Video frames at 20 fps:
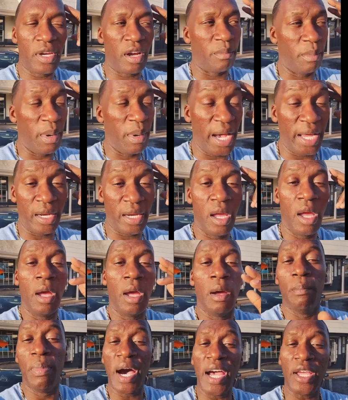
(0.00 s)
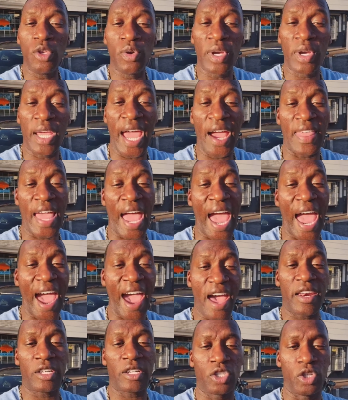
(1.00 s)
money, but you can have the
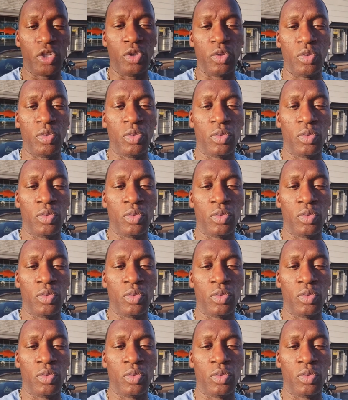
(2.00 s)
attitude